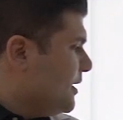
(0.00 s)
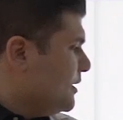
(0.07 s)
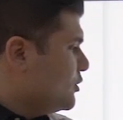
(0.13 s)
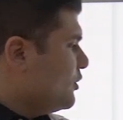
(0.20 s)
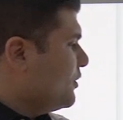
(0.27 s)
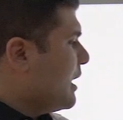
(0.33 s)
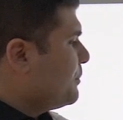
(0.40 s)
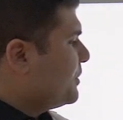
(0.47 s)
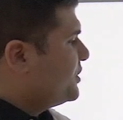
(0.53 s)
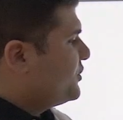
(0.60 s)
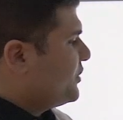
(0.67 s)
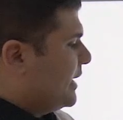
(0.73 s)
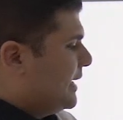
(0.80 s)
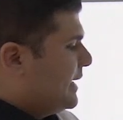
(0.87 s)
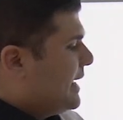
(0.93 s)
So number
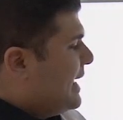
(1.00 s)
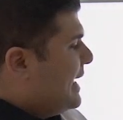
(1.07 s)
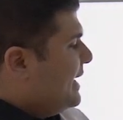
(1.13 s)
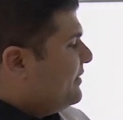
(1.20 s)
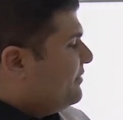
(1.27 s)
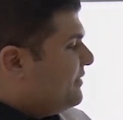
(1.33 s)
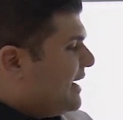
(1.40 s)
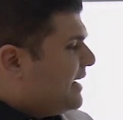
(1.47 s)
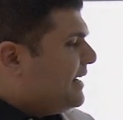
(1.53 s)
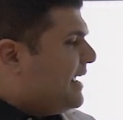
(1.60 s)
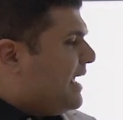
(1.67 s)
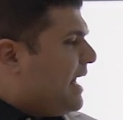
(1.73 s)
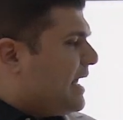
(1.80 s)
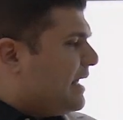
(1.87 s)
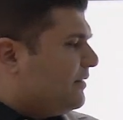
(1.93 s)
3,
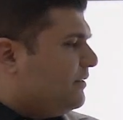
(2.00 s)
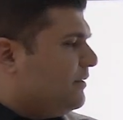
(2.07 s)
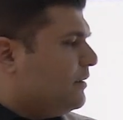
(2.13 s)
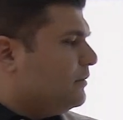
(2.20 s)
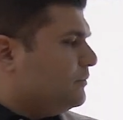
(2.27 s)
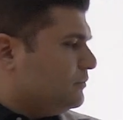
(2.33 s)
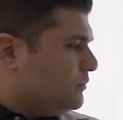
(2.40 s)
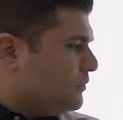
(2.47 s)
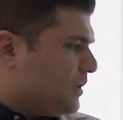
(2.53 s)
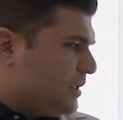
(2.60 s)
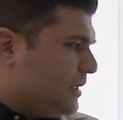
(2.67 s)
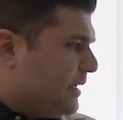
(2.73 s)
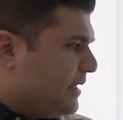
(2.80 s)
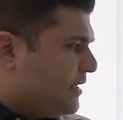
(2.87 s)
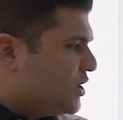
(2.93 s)
Danny and
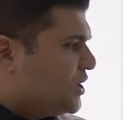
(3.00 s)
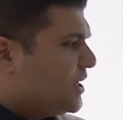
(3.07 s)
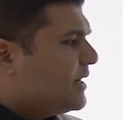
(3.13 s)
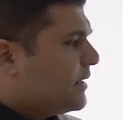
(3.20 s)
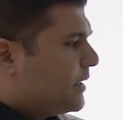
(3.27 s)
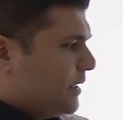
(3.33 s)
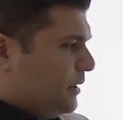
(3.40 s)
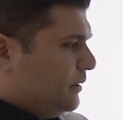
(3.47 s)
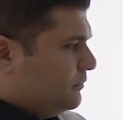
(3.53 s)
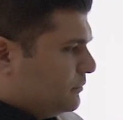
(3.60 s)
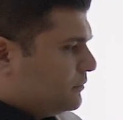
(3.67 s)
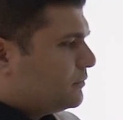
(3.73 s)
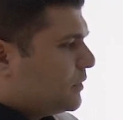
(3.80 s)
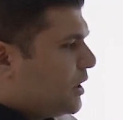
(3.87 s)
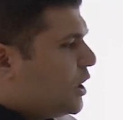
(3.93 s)
Shikar
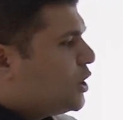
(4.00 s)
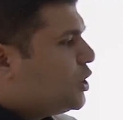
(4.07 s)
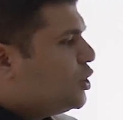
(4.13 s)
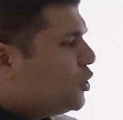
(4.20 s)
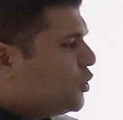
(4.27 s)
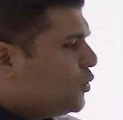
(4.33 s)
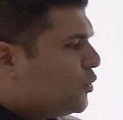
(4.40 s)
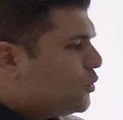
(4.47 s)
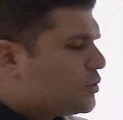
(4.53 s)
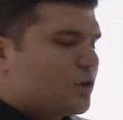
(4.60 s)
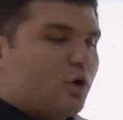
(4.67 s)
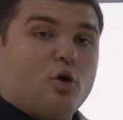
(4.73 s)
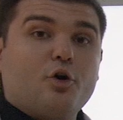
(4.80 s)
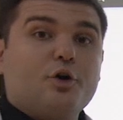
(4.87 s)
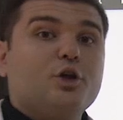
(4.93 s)
use
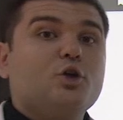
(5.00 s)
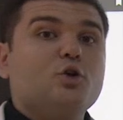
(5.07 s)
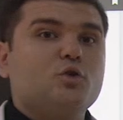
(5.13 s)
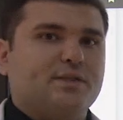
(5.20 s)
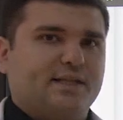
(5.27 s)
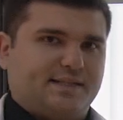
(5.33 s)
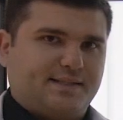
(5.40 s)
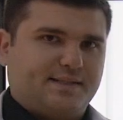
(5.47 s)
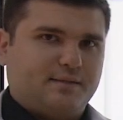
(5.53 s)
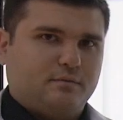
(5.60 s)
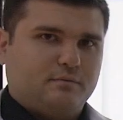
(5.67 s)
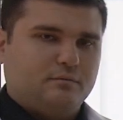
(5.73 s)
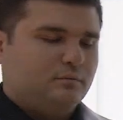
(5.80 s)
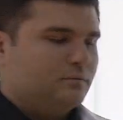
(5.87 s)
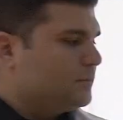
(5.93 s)
or
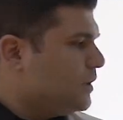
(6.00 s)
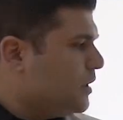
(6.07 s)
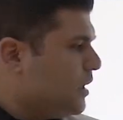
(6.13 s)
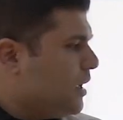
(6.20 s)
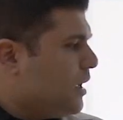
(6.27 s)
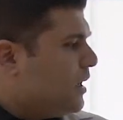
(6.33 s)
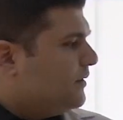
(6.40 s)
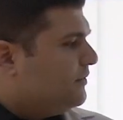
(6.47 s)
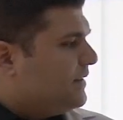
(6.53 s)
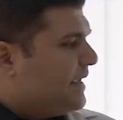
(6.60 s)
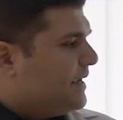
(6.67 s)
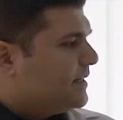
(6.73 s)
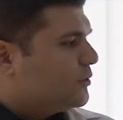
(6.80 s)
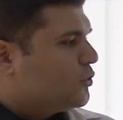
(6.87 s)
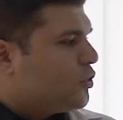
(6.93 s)
uses
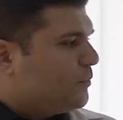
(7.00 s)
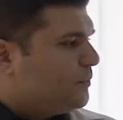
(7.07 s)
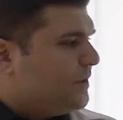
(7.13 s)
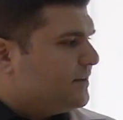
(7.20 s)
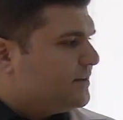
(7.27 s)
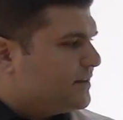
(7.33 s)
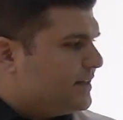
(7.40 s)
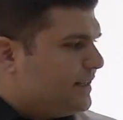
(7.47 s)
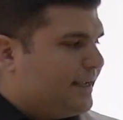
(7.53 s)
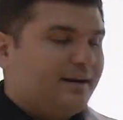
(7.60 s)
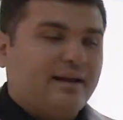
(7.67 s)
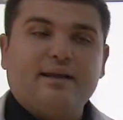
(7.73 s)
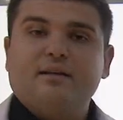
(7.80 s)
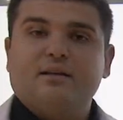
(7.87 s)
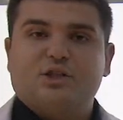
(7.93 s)
their computer
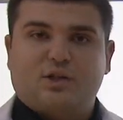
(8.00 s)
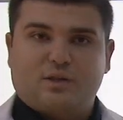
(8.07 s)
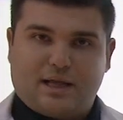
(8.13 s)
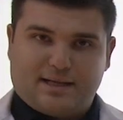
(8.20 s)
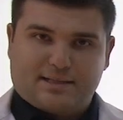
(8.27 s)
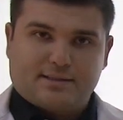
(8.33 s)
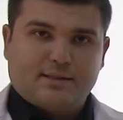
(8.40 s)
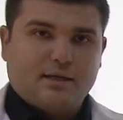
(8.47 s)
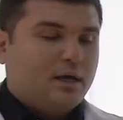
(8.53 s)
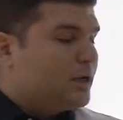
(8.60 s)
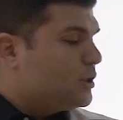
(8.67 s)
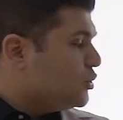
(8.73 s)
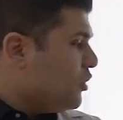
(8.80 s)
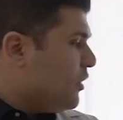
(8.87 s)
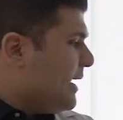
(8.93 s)
in English class.
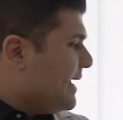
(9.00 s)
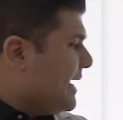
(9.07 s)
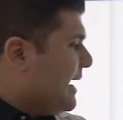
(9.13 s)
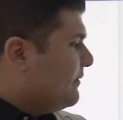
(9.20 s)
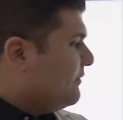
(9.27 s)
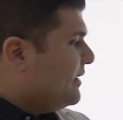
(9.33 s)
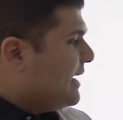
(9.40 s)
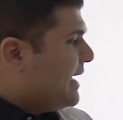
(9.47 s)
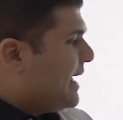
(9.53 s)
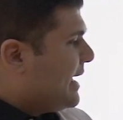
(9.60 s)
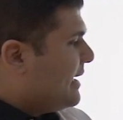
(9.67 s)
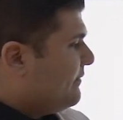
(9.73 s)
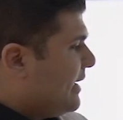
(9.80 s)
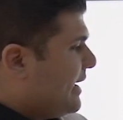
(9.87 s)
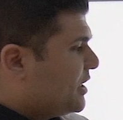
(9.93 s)
So again, we
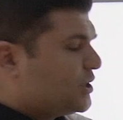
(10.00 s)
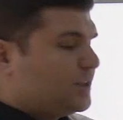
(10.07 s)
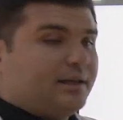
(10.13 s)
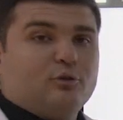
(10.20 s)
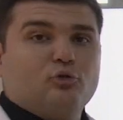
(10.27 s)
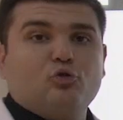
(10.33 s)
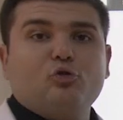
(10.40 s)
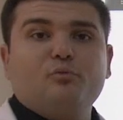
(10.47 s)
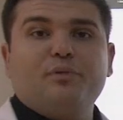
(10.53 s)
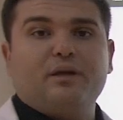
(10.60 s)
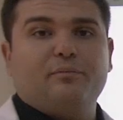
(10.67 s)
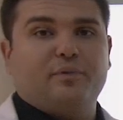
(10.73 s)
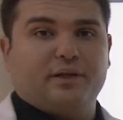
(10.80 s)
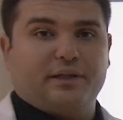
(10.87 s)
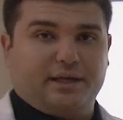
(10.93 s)
have actually 2
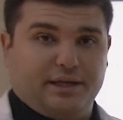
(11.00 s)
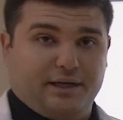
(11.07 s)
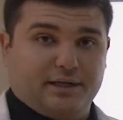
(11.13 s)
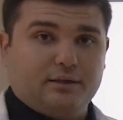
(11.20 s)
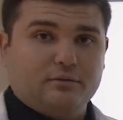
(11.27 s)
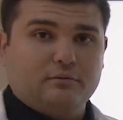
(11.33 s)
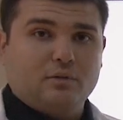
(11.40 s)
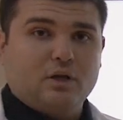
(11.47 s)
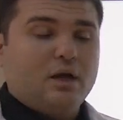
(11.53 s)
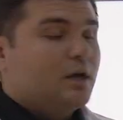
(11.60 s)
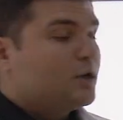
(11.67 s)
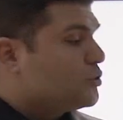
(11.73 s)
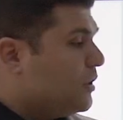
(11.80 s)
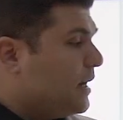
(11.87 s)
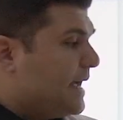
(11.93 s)
people here.
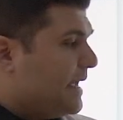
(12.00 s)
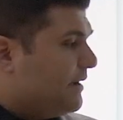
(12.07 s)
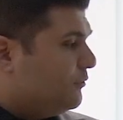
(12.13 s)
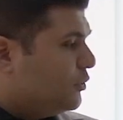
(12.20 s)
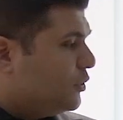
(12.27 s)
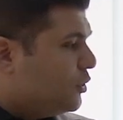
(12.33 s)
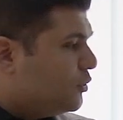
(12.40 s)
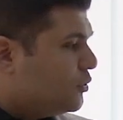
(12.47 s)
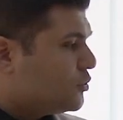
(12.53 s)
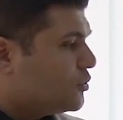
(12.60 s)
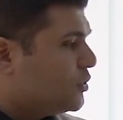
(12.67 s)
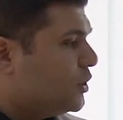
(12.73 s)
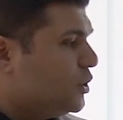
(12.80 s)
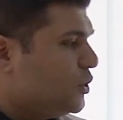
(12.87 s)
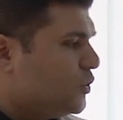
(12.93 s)
So I have to
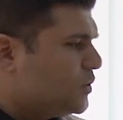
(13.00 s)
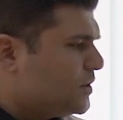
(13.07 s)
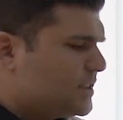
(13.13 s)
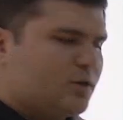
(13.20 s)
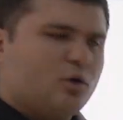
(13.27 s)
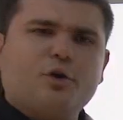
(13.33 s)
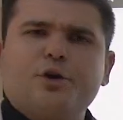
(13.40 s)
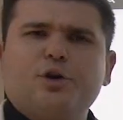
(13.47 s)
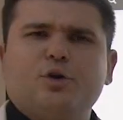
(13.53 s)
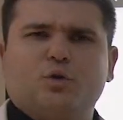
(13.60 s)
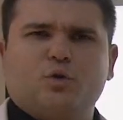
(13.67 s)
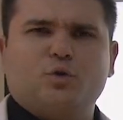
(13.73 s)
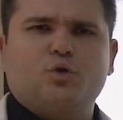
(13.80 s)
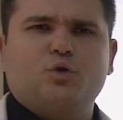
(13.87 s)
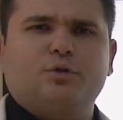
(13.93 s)
use uses or
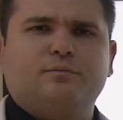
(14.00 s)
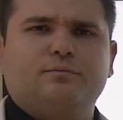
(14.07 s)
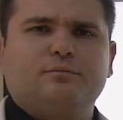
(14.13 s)
use.